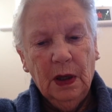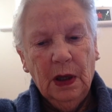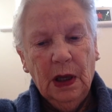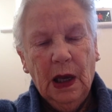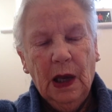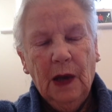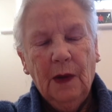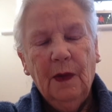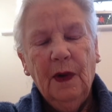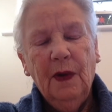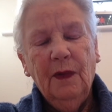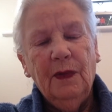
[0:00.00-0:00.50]

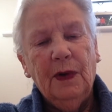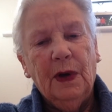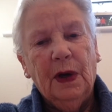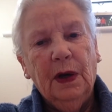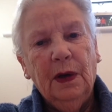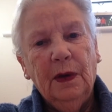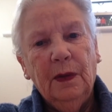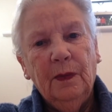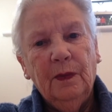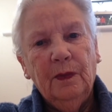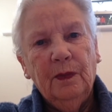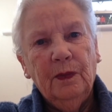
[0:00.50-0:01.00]
However,
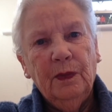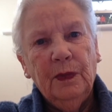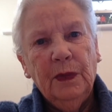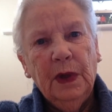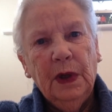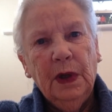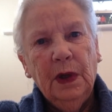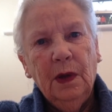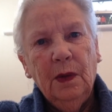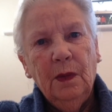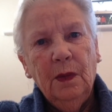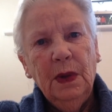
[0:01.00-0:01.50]

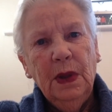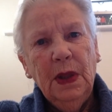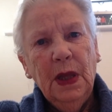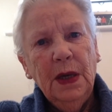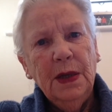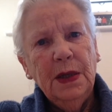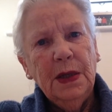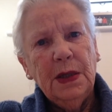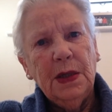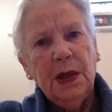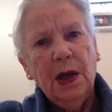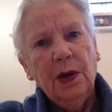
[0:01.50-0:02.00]
when they
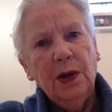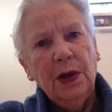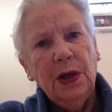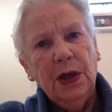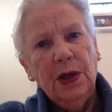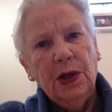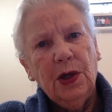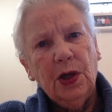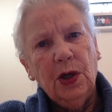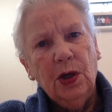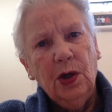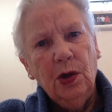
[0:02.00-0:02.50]

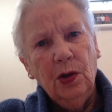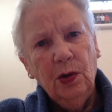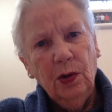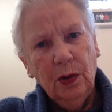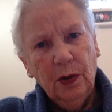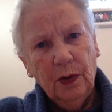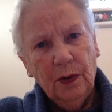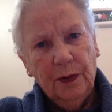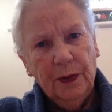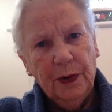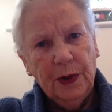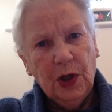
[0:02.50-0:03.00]
started to
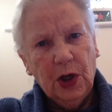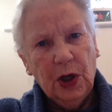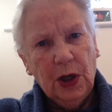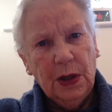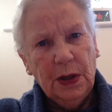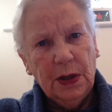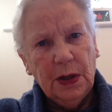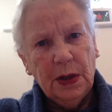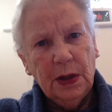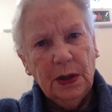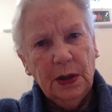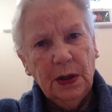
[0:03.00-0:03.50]
look for
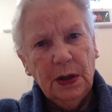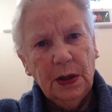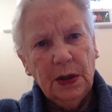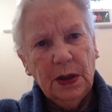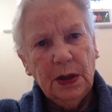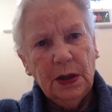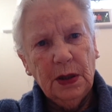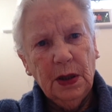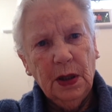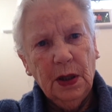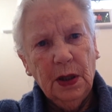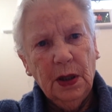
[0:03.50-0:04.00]

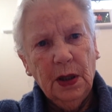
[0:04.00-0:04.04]
Jesus,